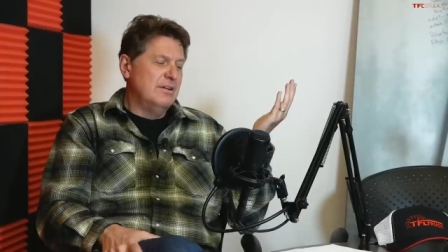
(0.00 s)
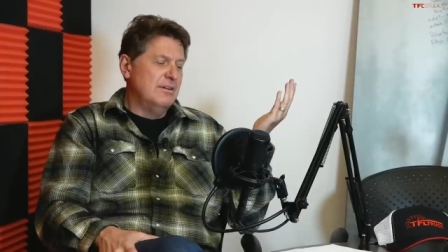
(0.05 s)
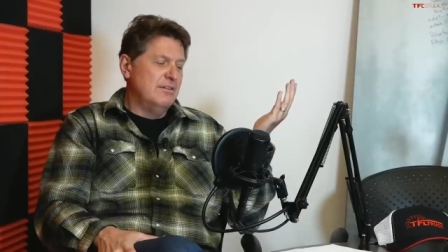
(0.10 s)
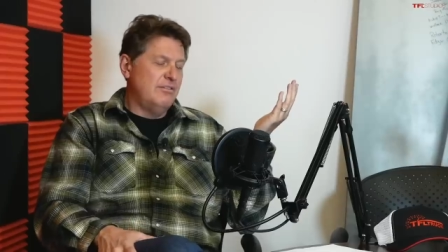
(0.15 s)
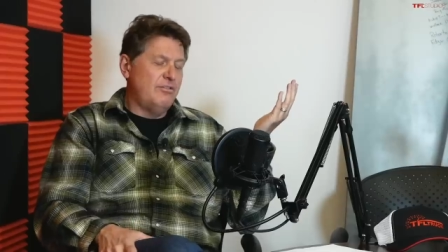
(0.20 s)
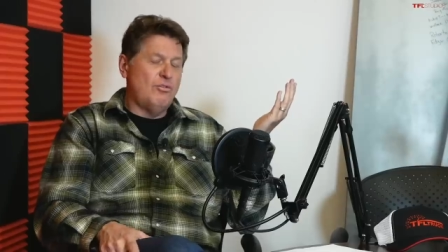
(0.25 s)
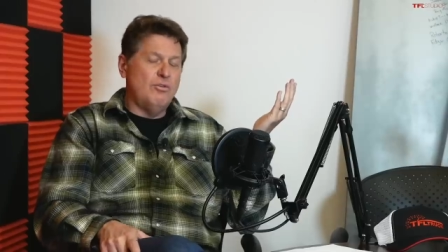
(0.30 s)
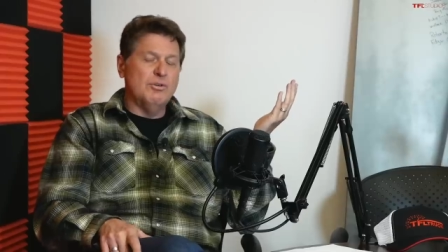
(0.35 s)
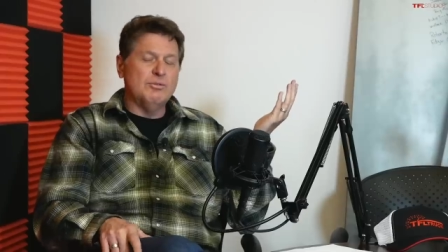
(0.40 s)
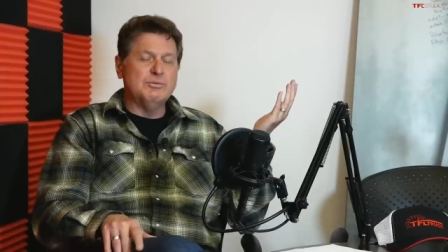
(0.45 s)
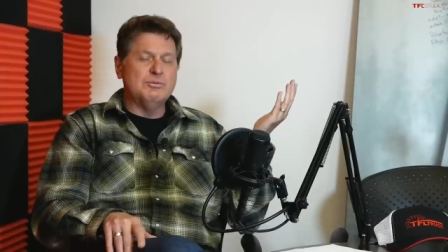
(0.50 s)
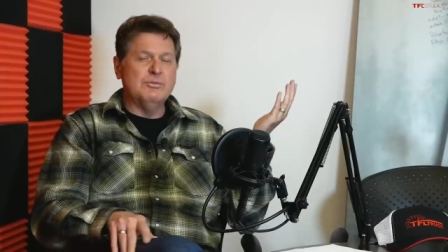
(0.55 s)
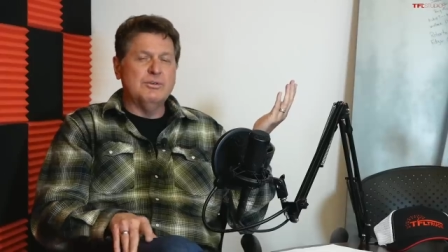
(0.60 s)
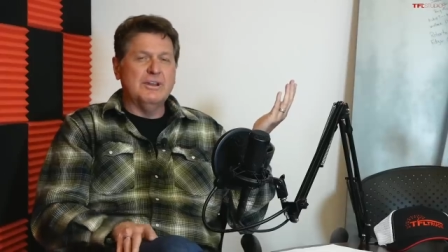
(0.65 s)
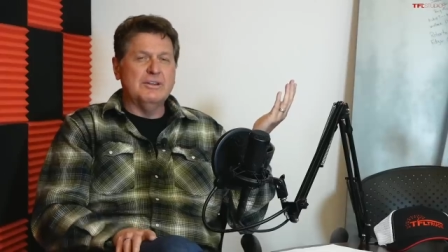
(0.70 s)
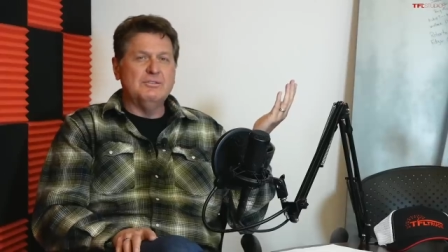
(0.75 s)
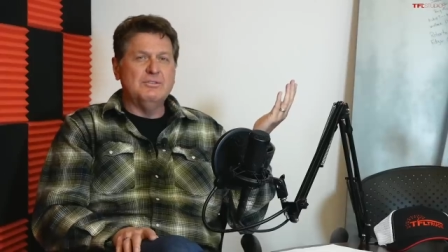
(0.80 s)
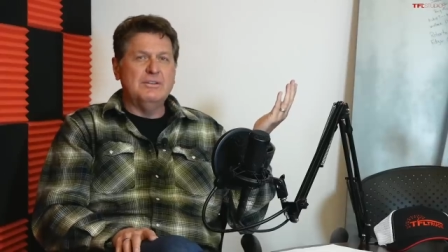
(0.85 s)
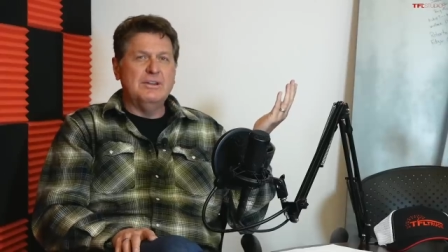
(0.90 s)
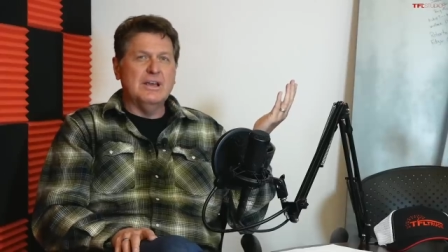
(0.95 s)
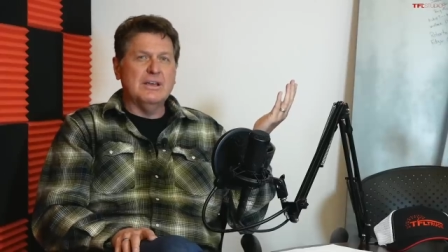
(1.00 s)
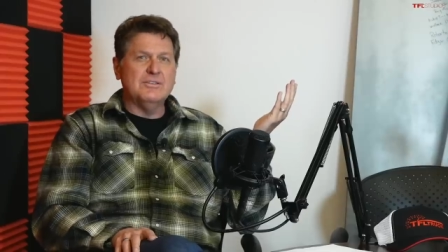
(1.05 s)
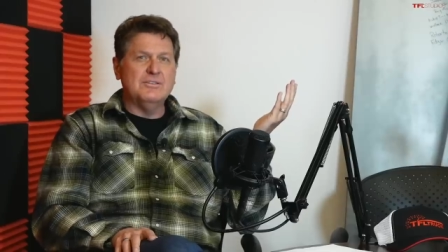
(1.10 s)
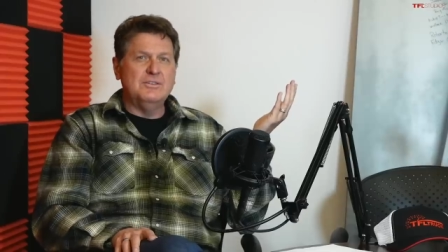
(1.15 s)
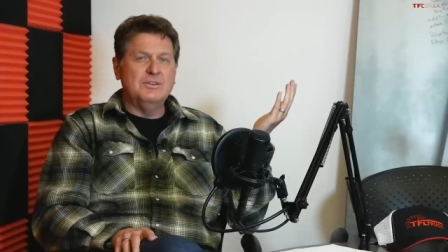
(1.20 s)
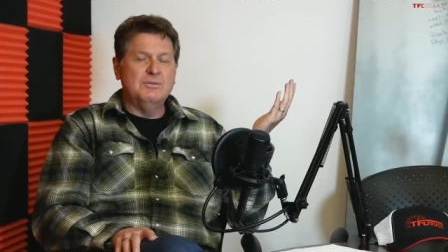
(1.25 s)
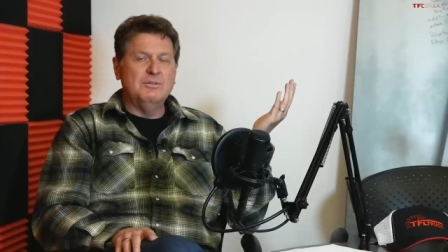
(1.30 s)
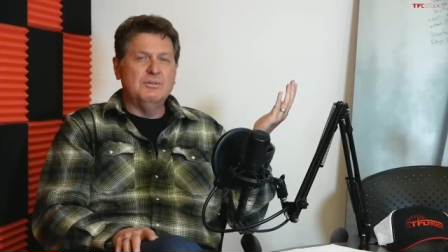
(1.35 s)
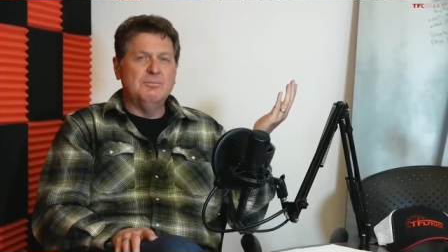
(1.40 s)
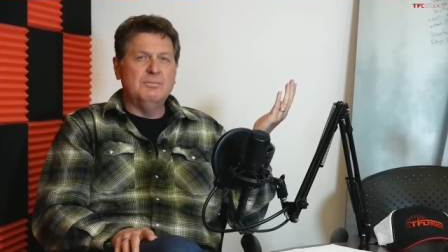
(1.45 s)
Ford, which we'll get to
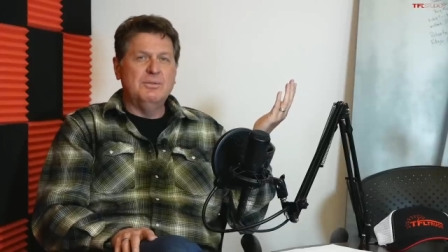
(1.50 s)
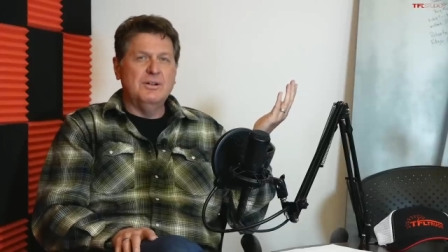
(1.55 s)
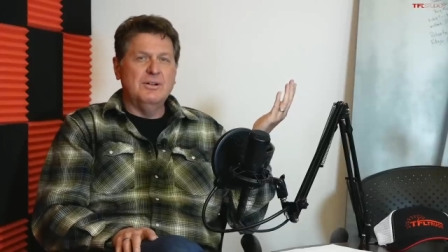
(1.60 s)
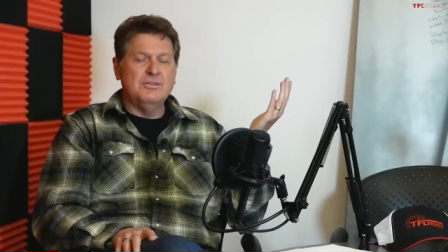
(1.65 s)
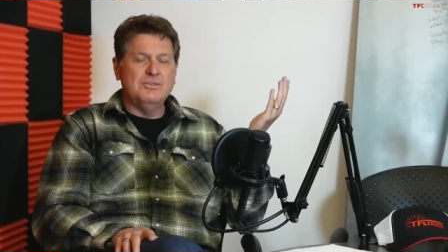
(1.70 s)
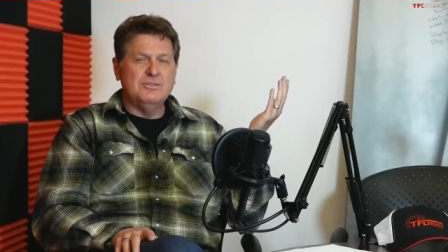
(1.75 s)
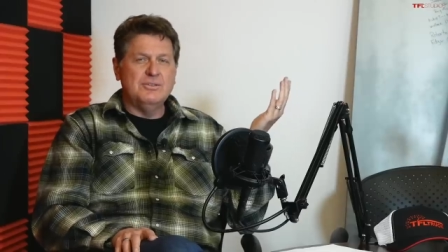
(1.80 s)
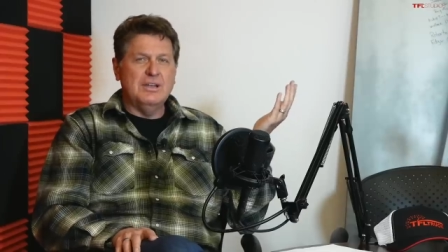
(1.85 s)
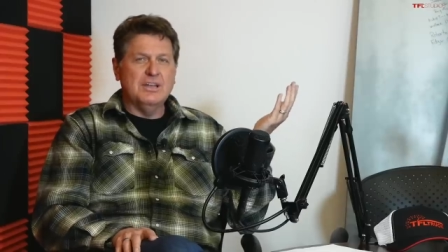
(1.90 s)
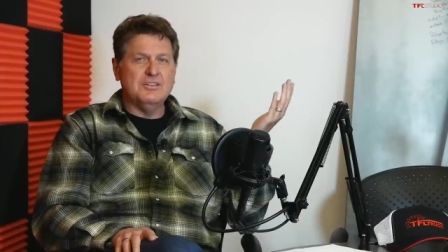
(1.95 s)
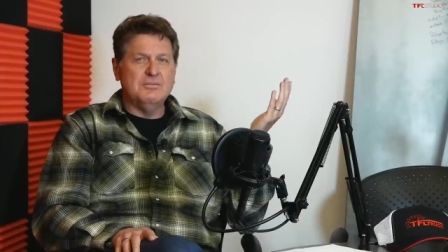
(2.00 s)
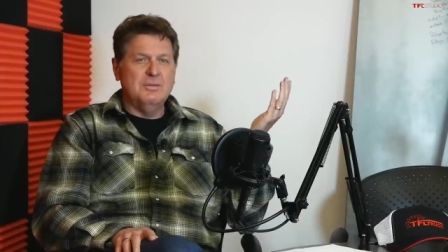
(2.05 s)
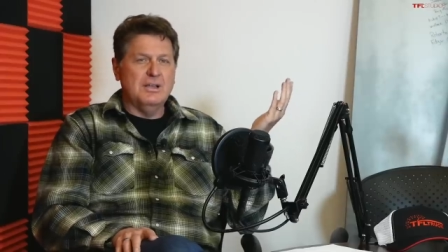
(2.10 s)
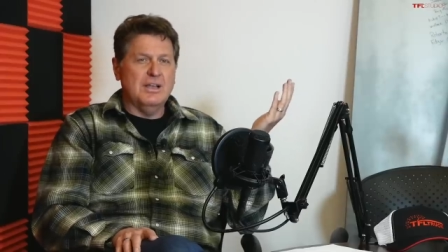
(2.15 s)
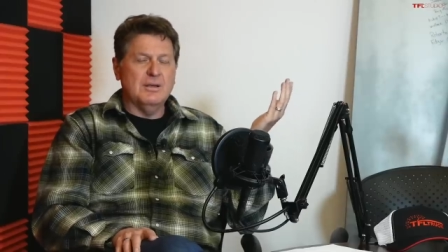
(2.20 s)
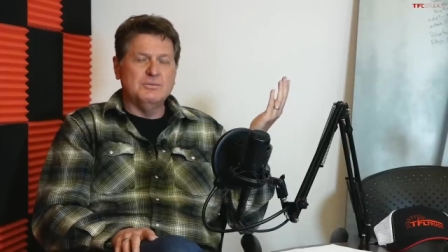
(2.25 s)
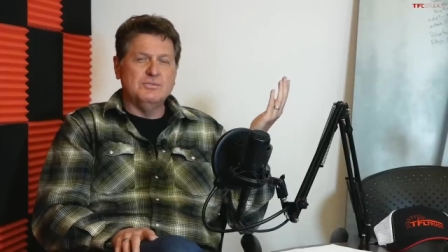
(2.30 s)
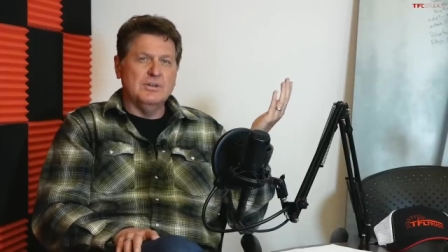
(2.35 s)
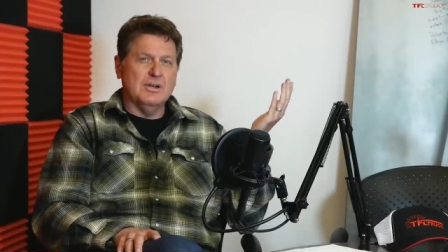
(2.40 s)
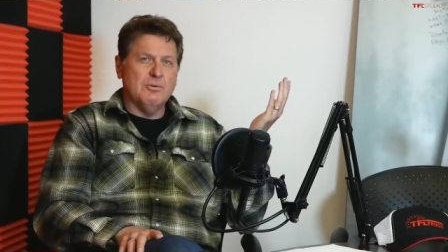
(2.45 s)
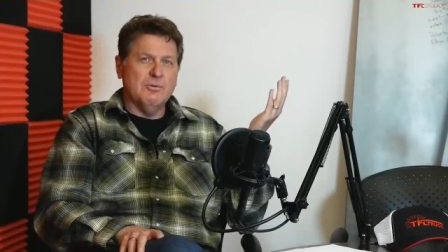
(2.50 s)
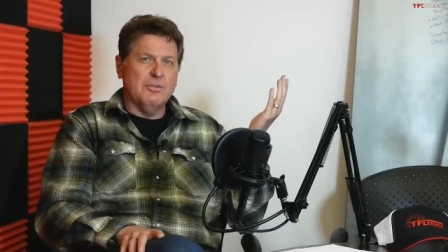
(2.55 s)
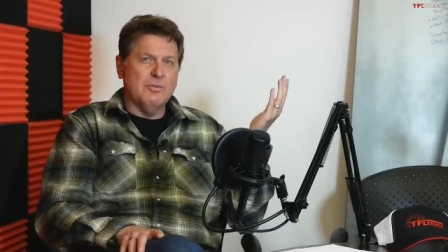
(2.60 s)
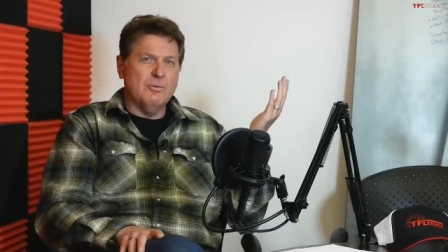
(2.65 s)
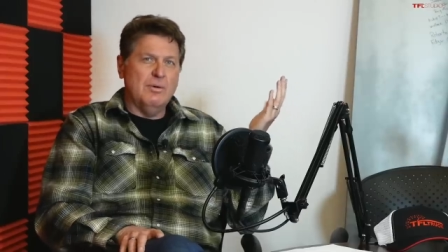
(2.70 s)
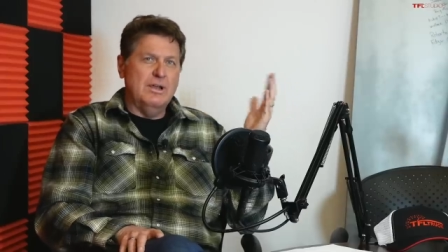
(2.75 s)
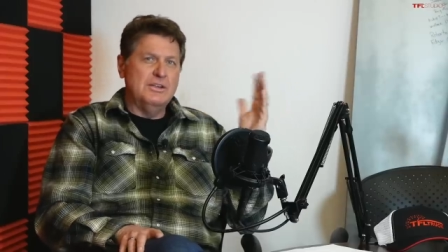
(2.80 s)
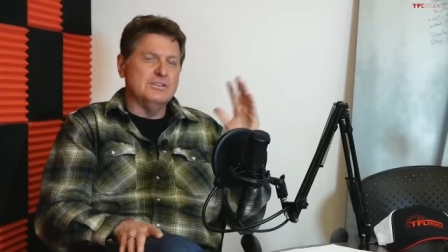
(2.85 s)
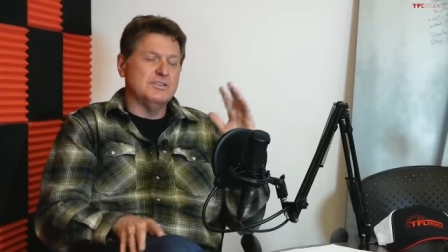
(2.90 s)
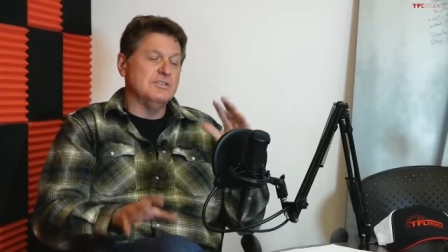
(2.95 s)
next, you would build your next pickup truck with a
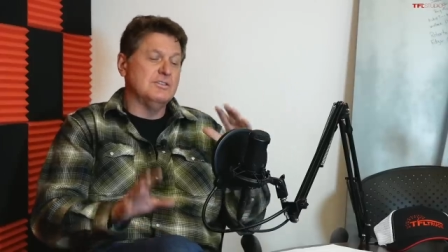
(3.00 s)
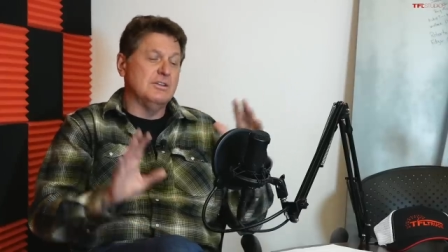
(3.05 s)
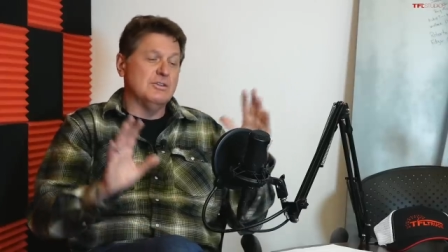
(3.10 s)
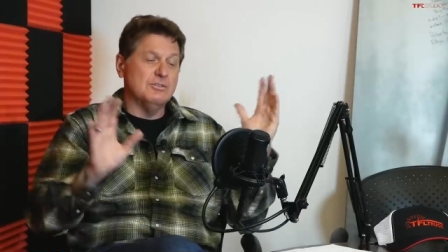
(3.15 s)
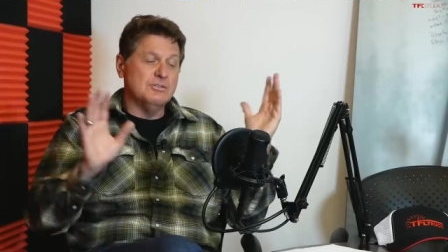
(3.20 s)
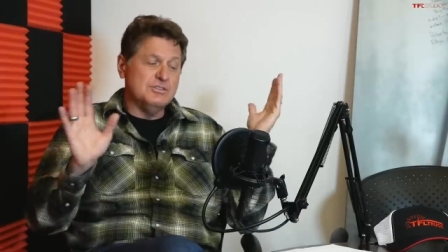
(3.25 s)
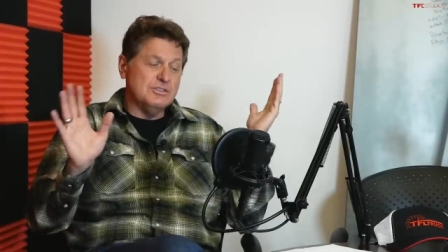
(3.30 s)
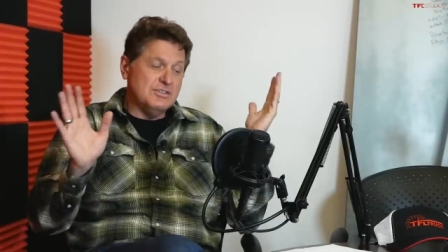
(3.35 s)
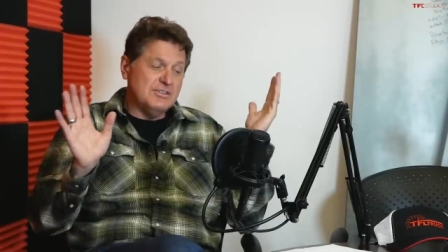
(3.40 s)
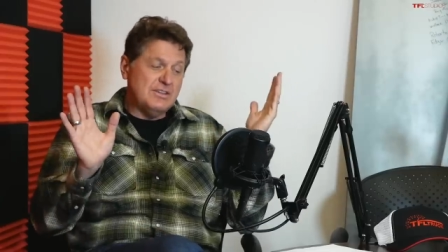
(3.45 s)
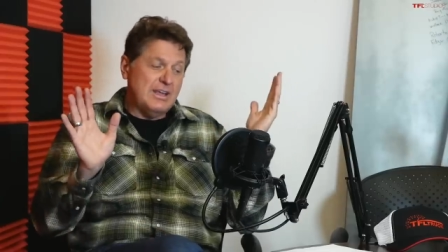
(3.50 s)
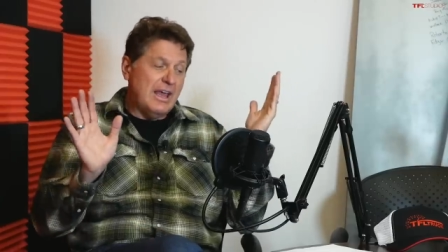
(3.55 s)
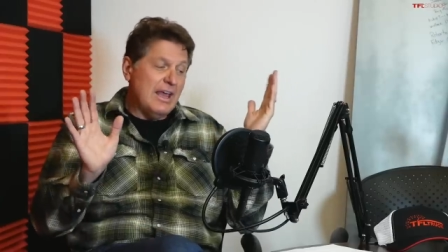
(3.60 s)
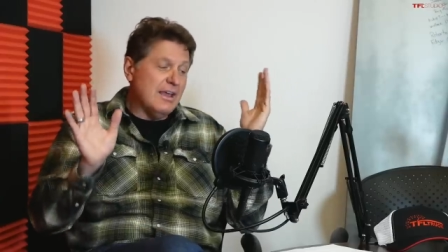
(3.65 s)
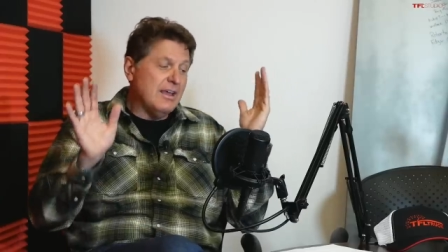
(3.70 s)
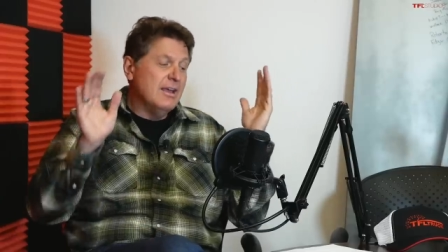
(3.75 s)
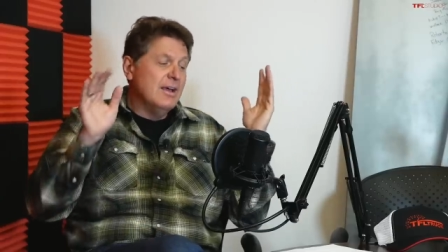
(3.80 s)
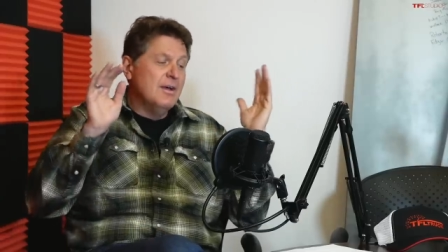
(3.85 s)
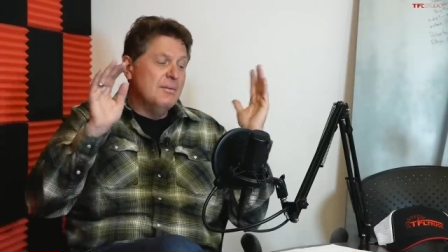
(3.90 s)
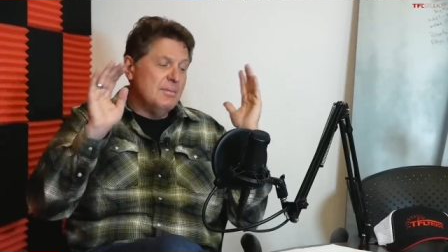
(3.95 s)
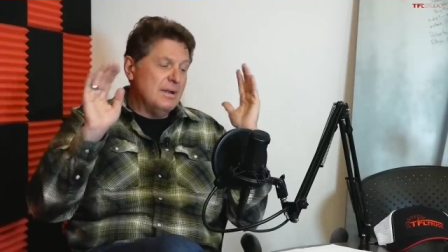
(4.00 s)
range extender. Just saying.